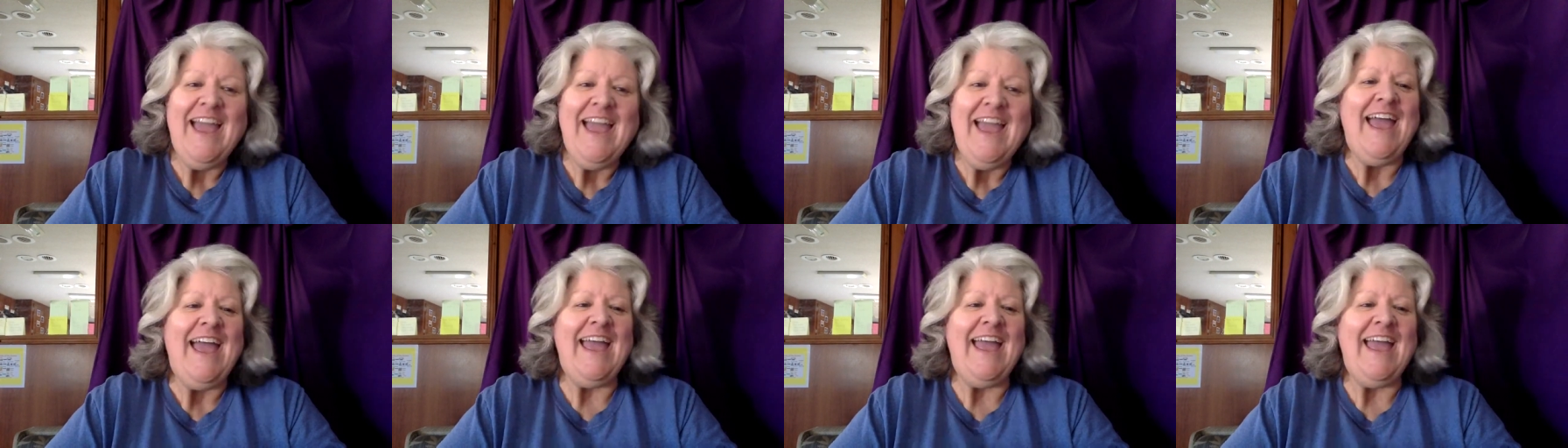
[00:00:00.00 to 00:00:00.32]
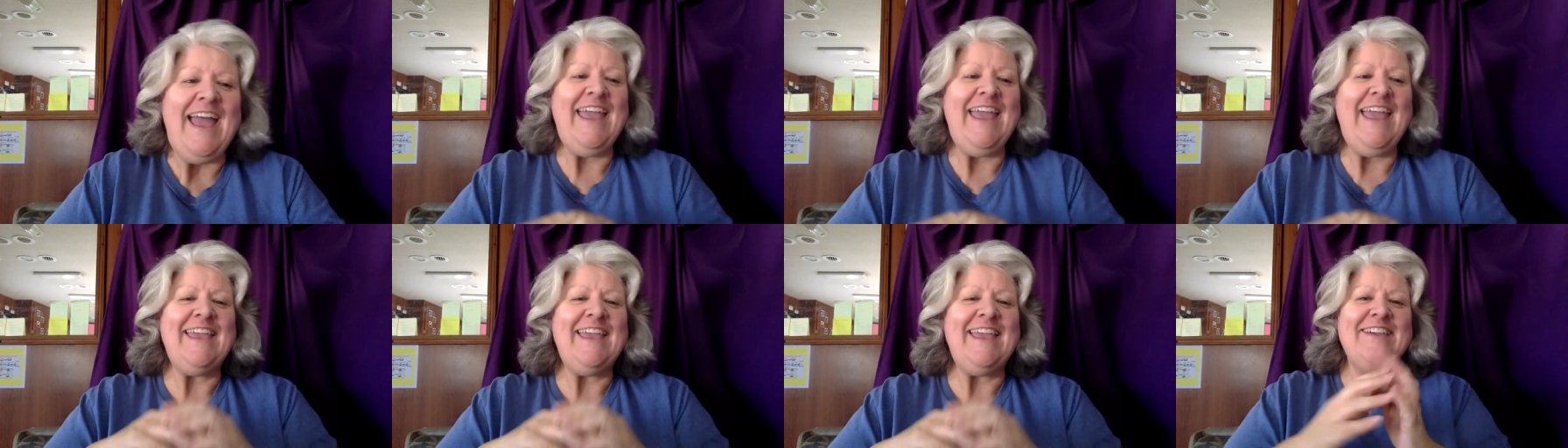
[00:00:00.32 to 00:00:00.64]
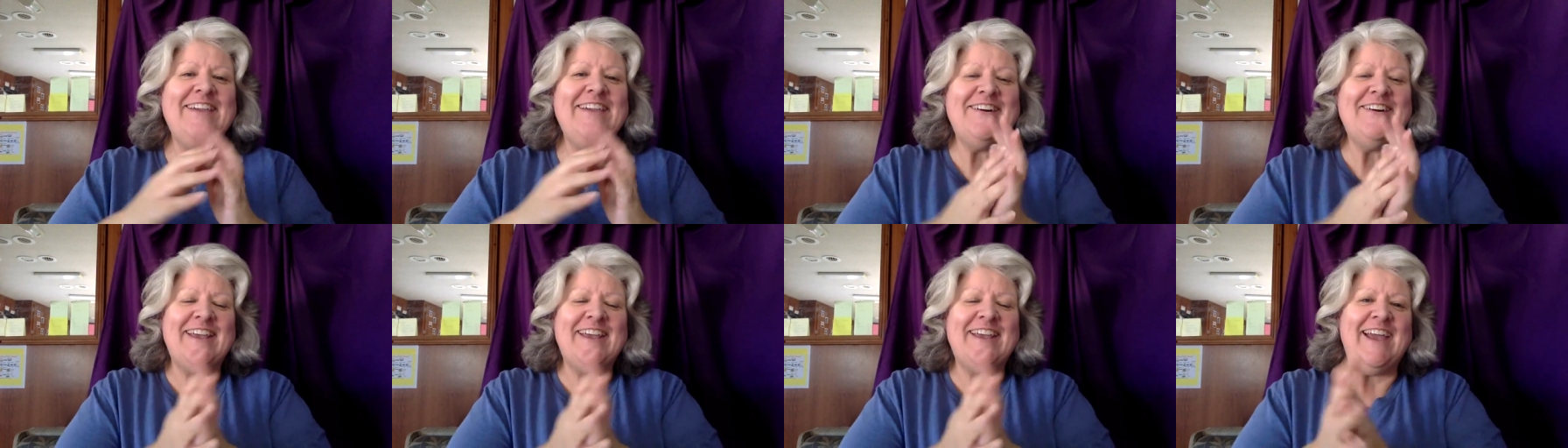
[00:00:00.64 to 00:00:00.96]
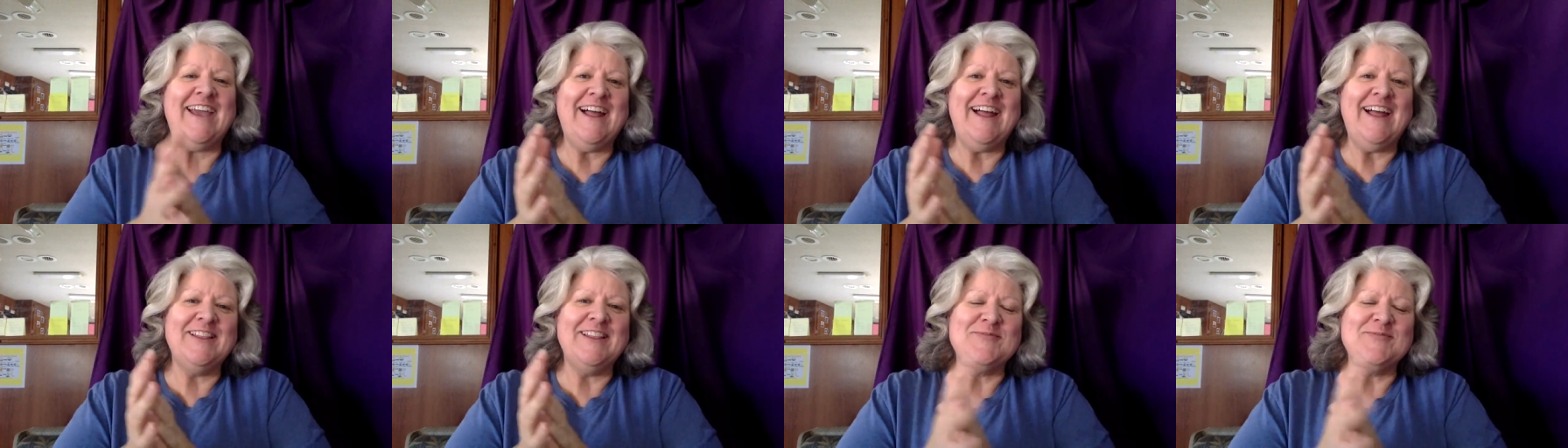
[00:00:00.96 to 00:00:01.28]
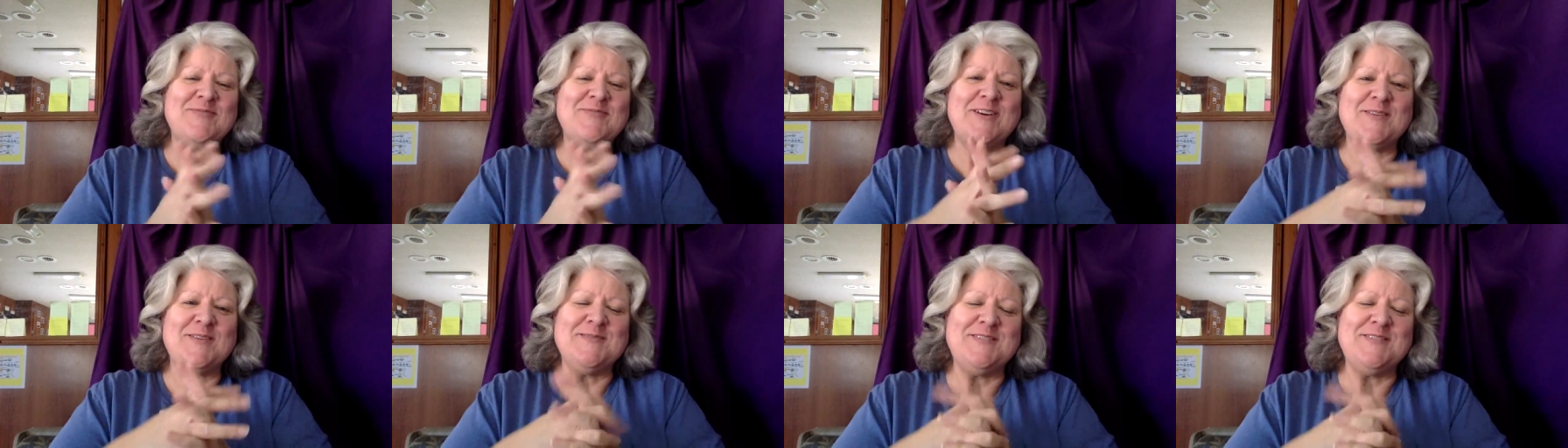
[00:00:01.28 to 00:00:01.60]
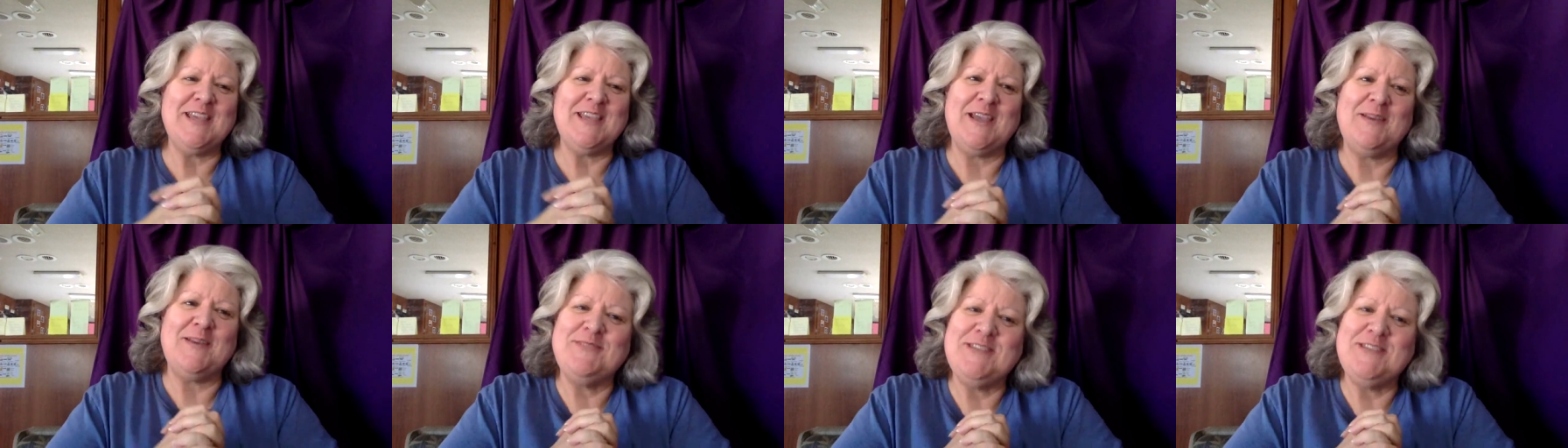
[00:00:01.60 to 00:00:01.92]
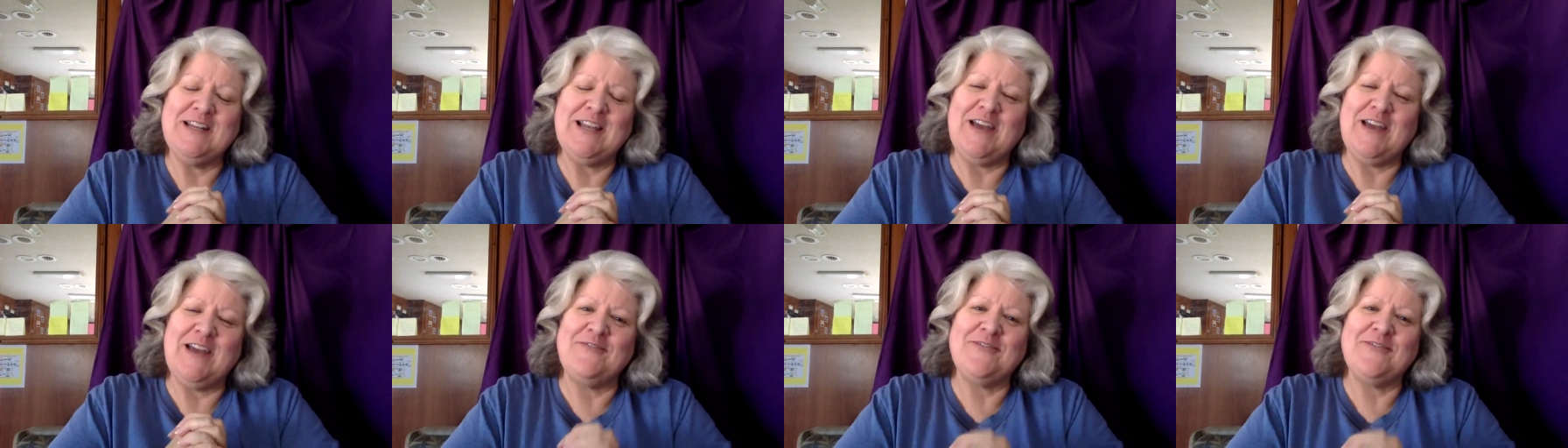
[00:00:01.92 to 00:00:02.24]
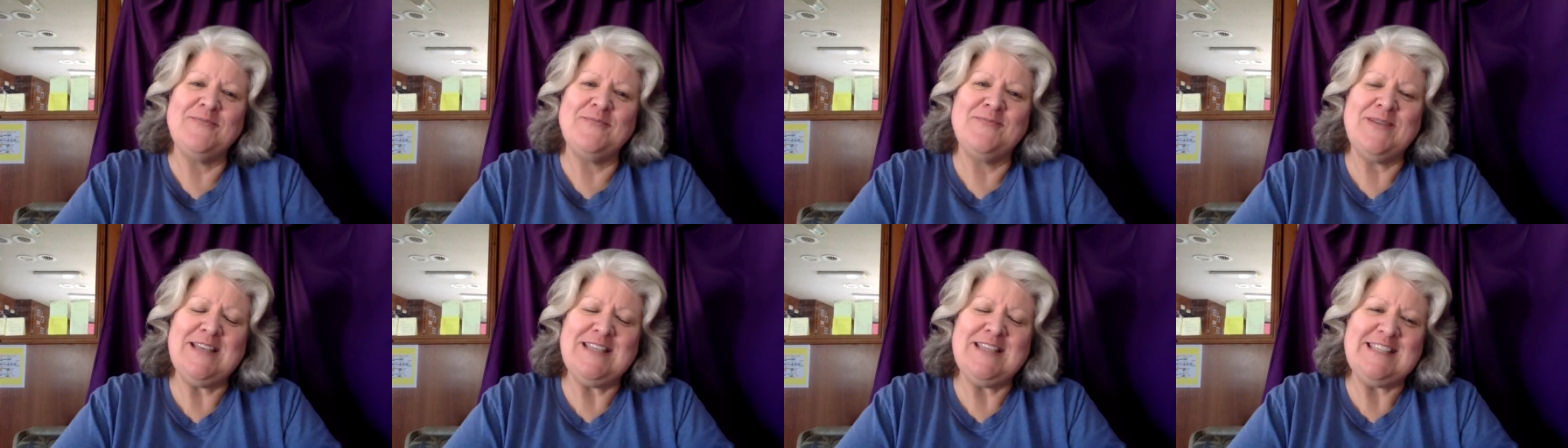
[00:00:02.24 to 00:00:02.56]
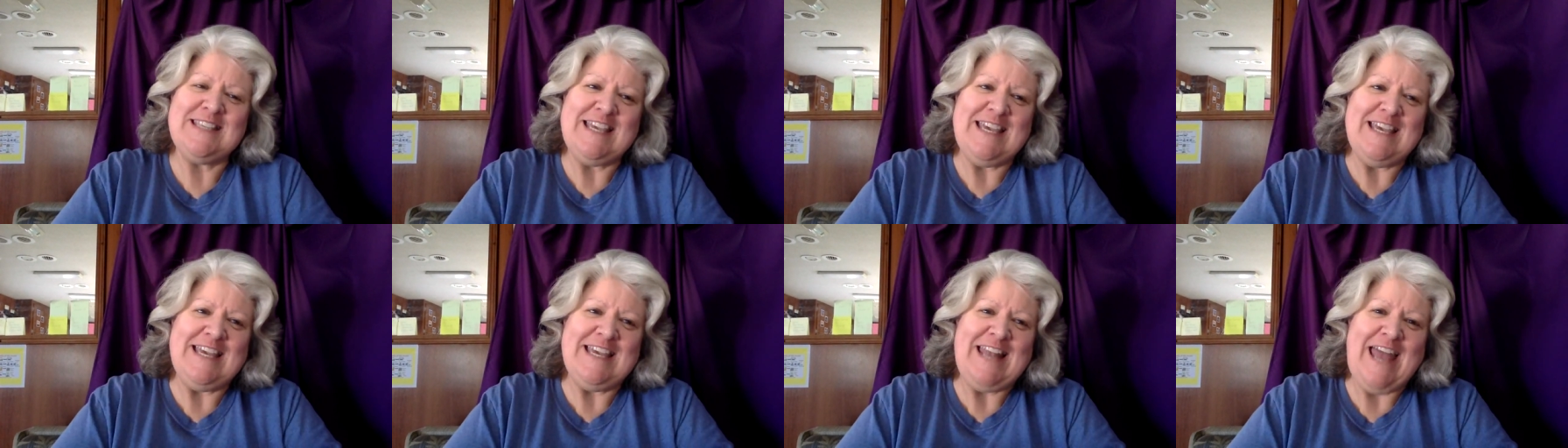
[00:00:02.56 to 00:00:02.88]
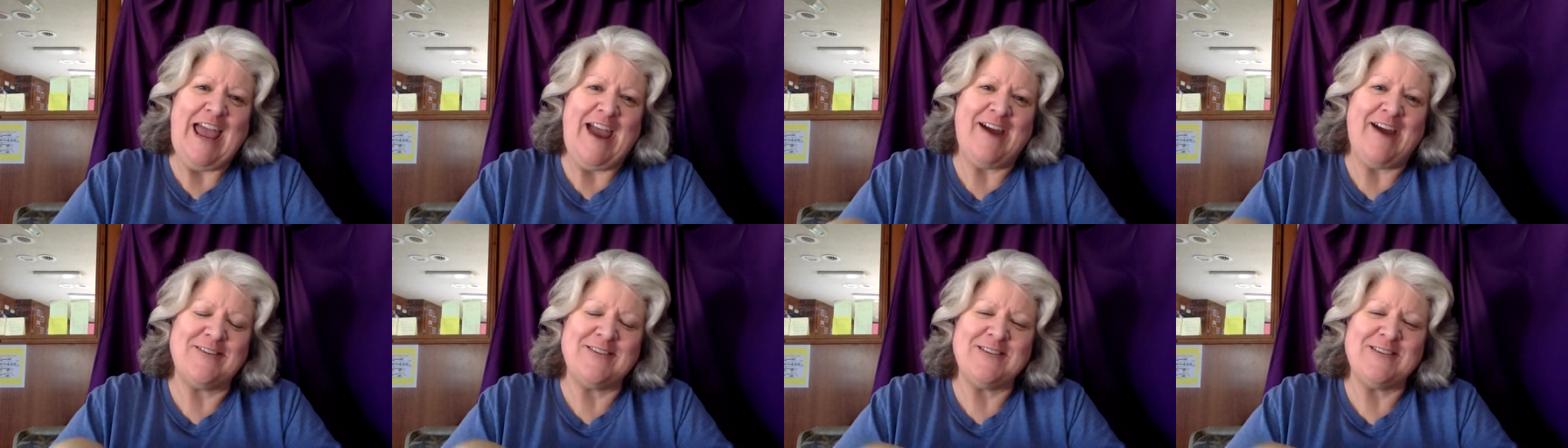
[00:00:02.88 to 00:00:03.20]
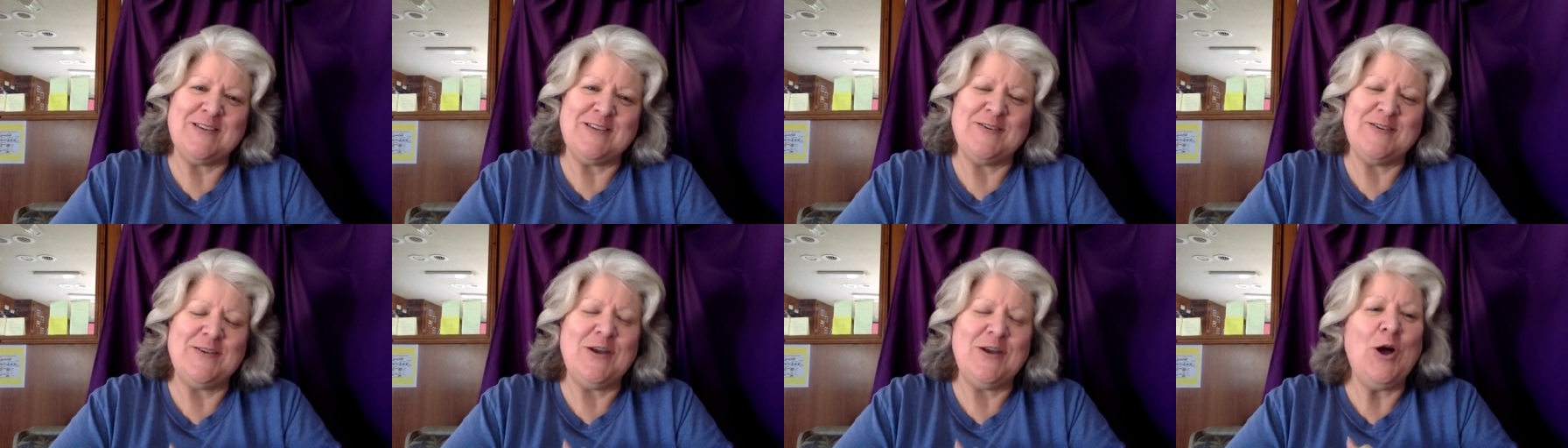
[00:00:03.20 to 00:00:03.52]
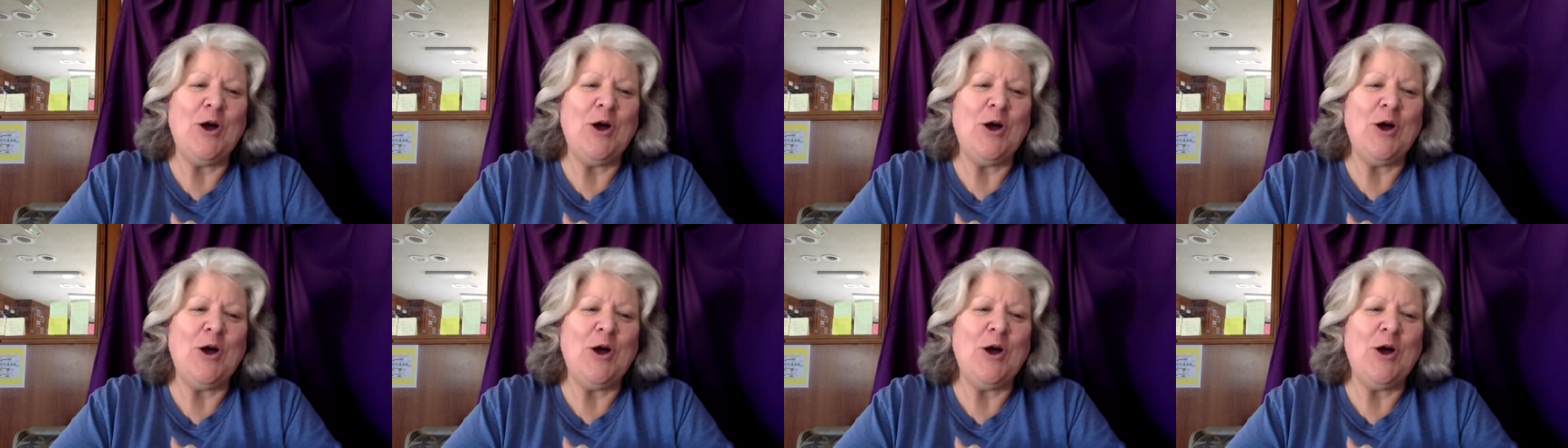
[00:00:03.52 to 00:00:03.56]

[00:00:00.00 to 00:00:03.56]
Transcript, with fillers: Hey, kia ora. Helen Brahms here, coming to you live from Mesa in Arizona.